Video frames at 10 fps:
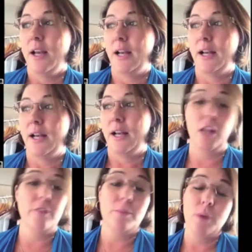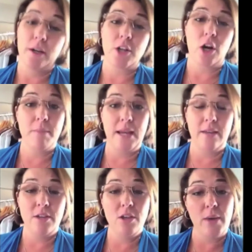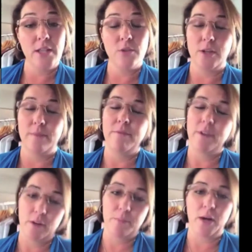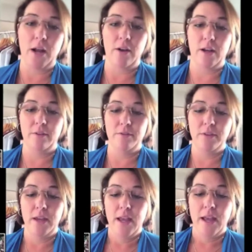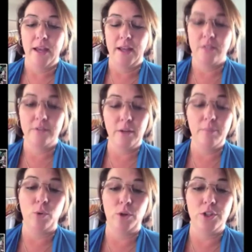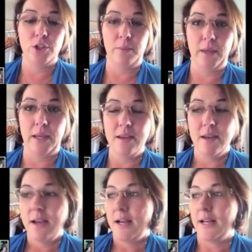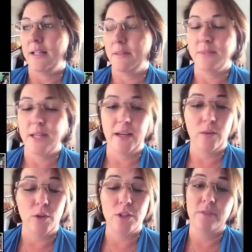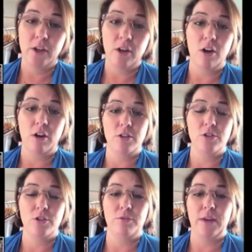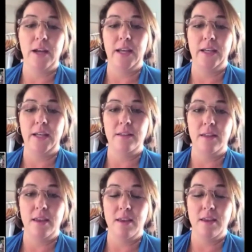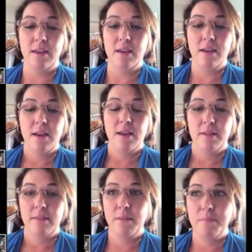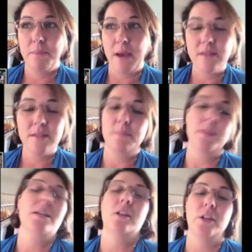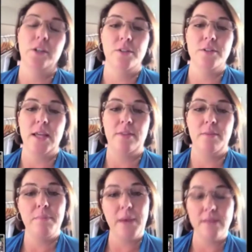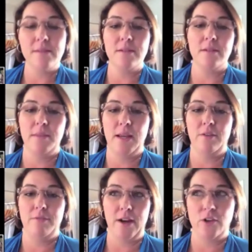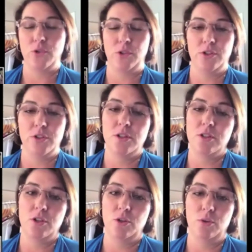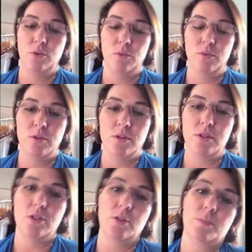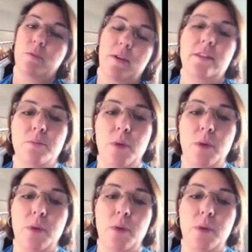All of our products are made in the U.S., which I'm very proud of, and it's very important to me. Diane works very hard to find the best materials and the best manufacturers to provide this